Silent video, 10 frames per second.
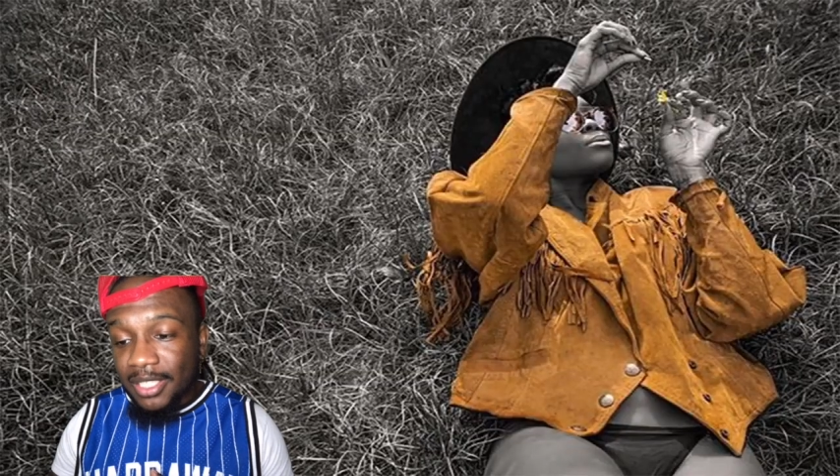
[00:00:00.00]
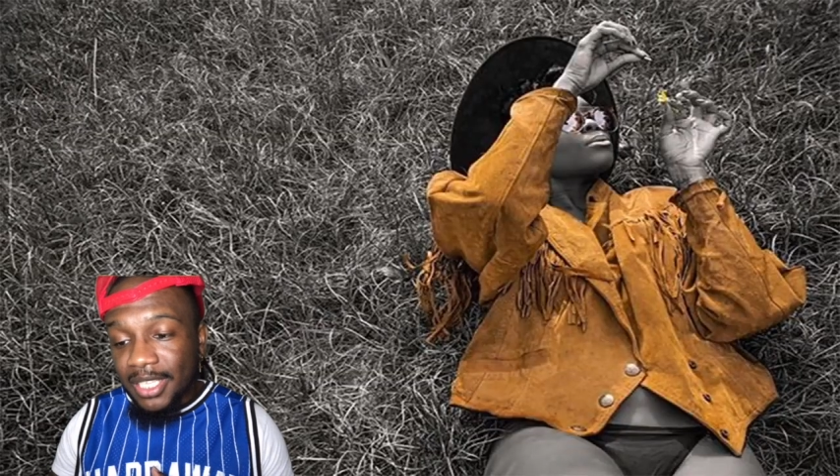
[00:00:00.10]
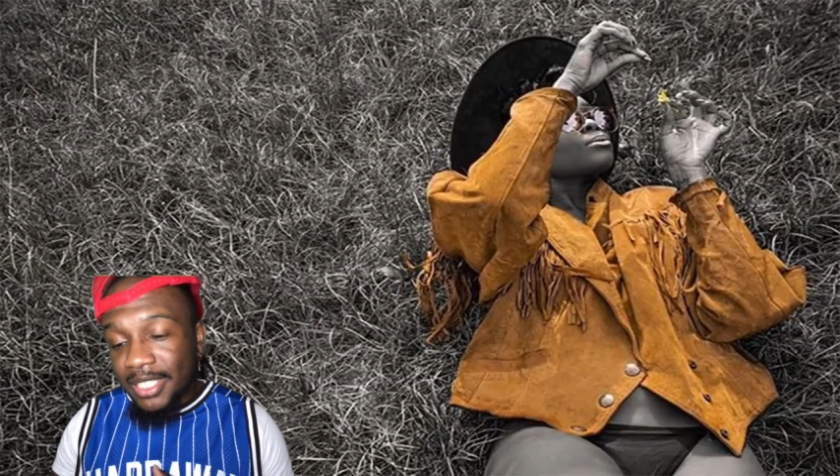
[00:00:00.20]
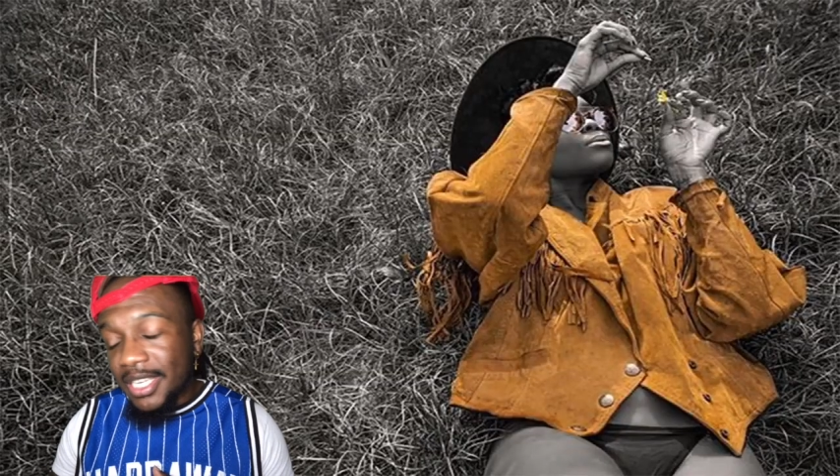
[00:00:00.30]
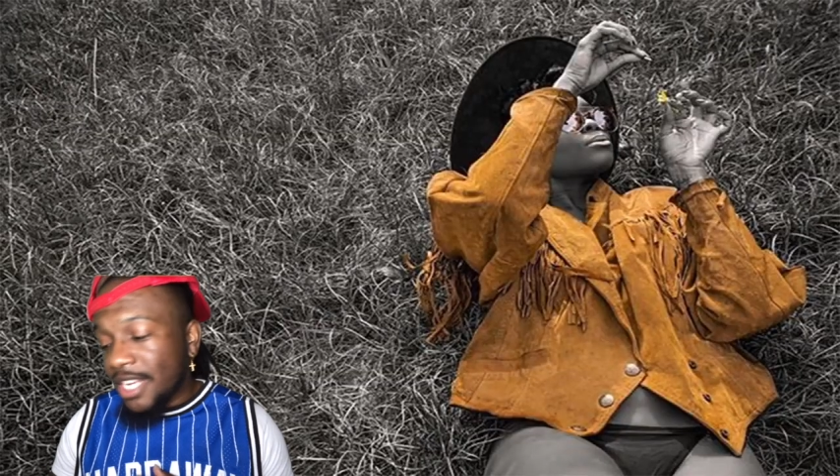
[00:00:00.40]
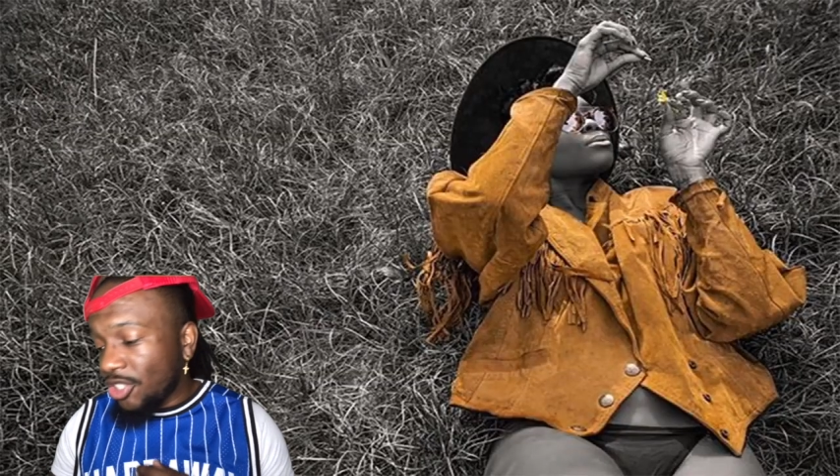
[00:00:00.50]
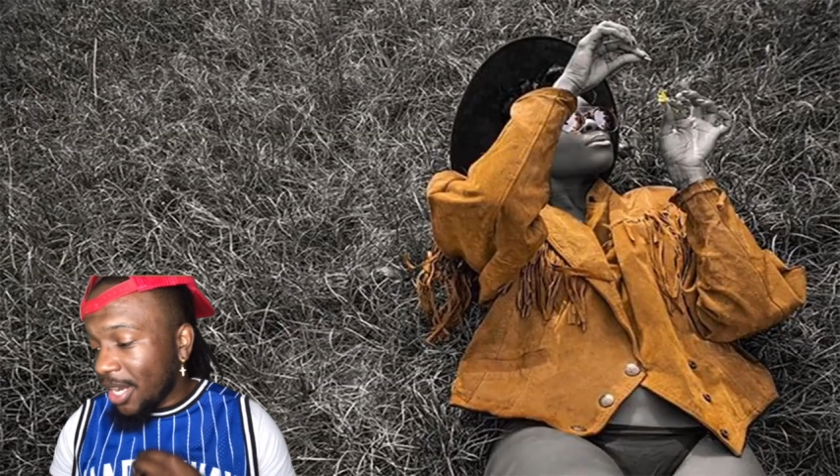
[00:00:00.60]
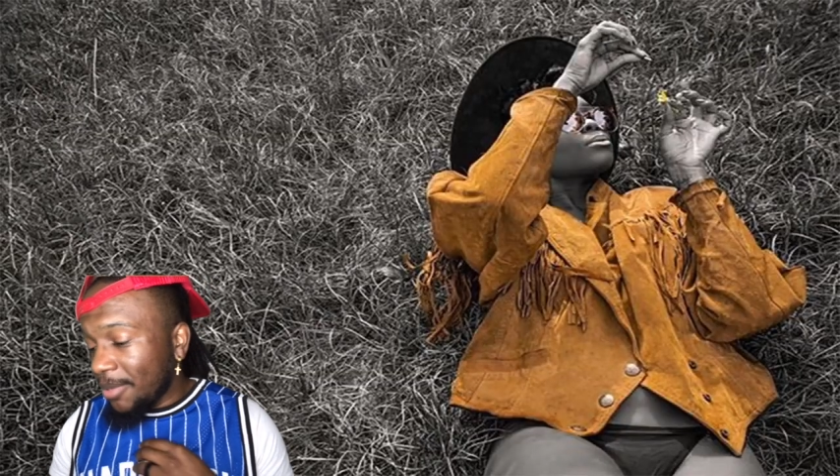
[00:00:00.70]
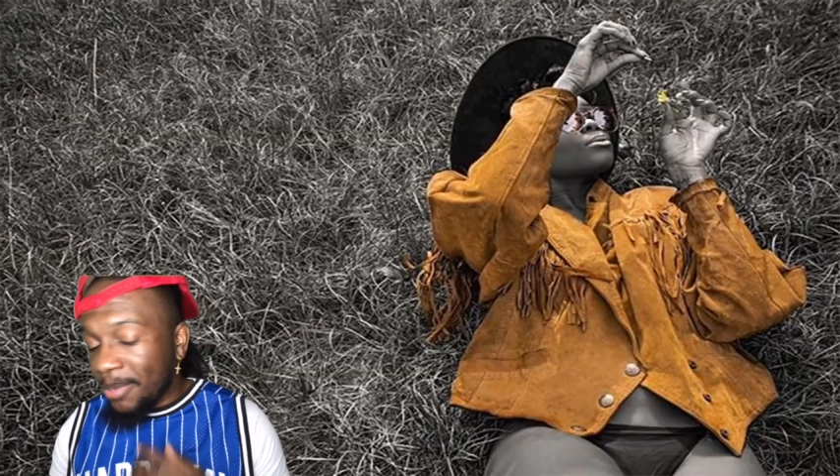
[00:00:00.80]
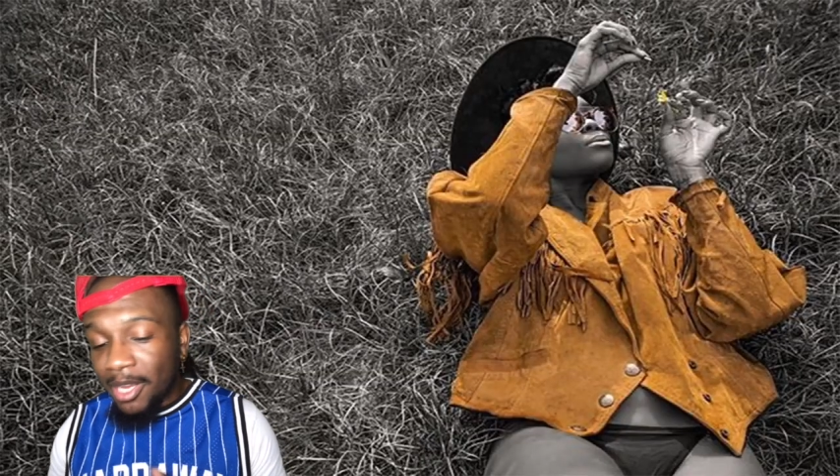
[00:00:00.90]
And then they
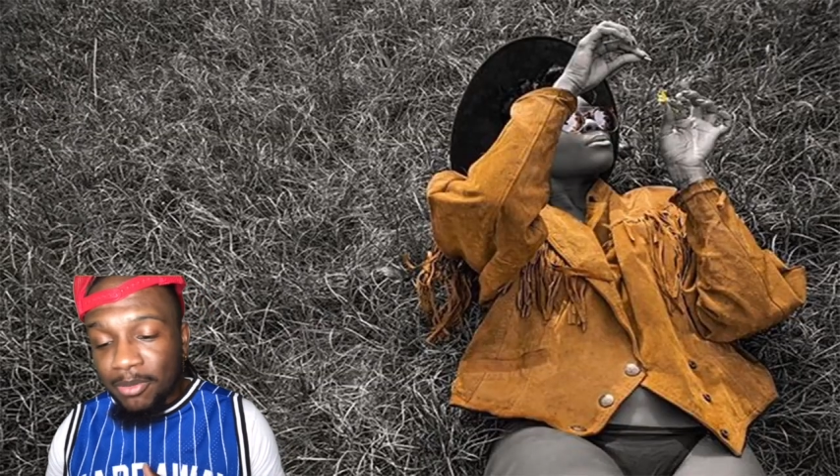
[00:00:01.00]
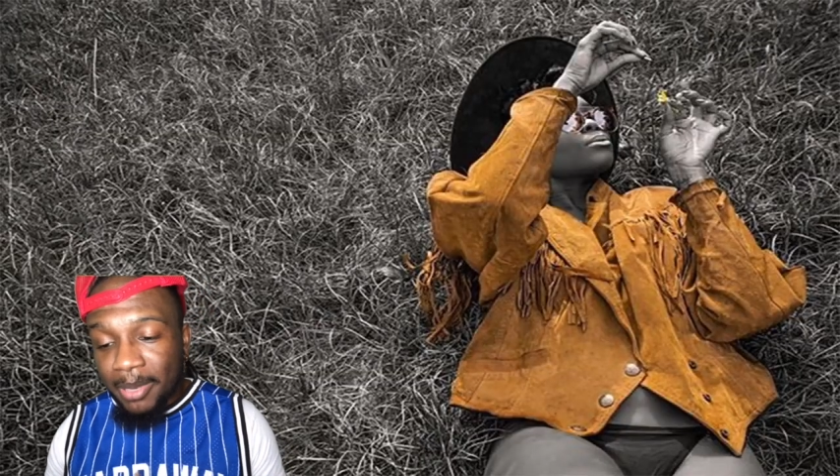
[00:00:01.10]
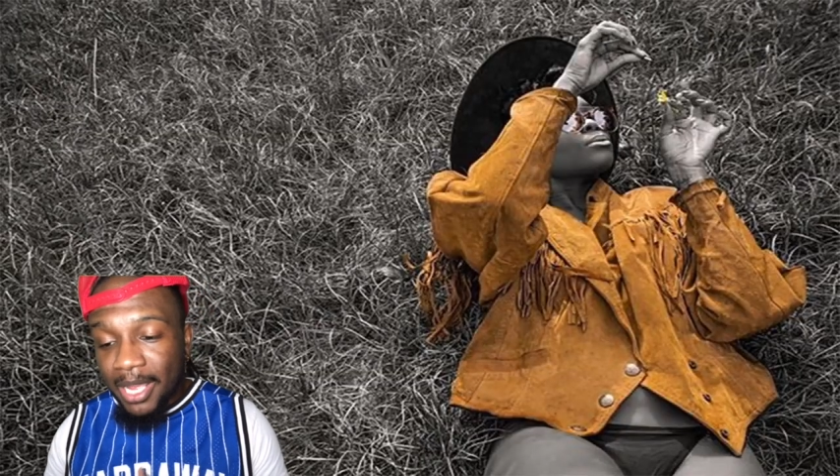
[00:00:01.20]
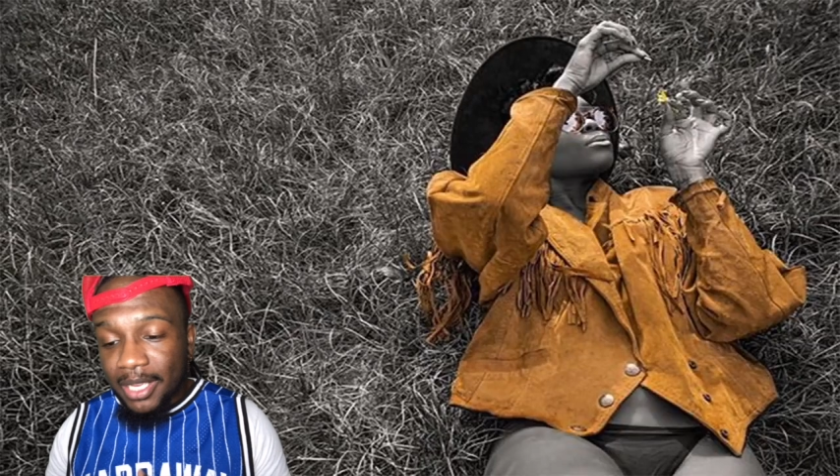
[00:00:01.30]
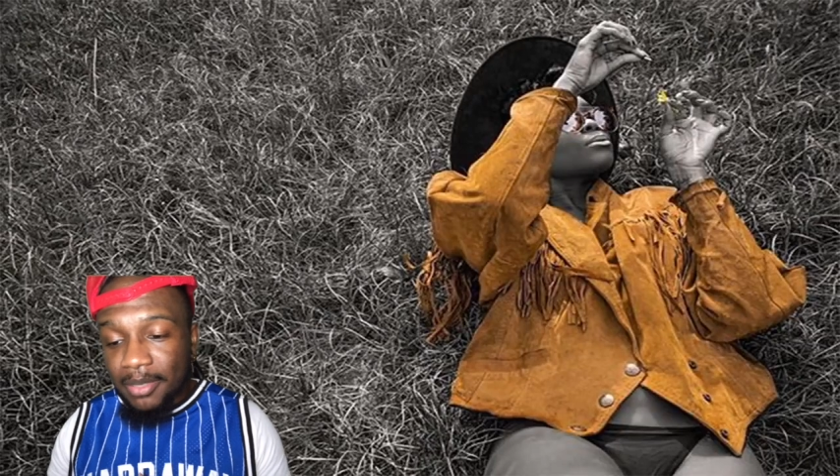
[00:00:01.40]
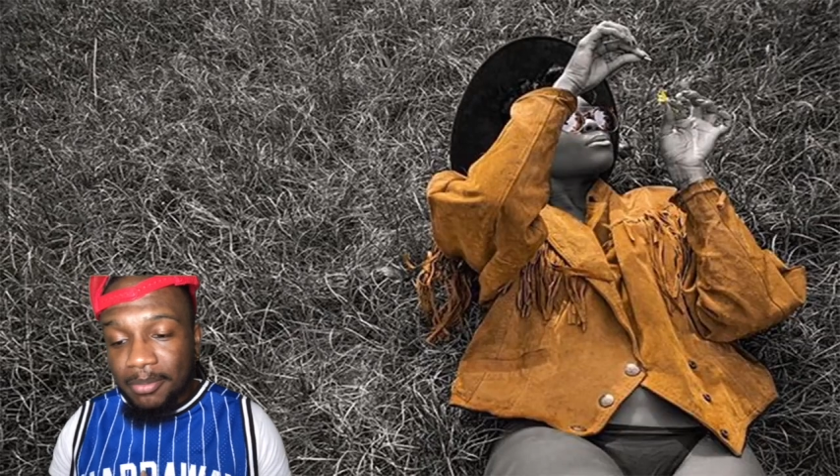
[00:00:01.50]
tried to battle back.